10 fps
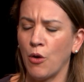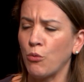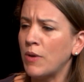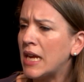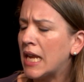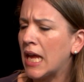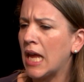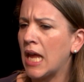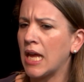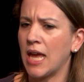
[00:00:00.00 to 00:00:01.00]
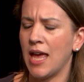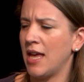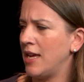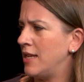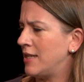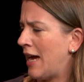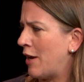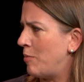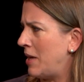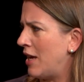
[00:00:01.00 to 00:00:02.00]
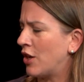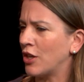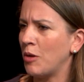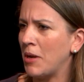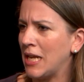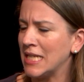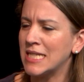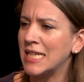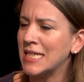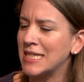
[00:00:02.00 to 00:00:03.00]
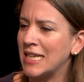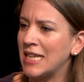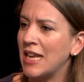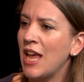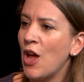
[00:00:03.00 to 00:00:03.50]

reading and how to be a good community citizen,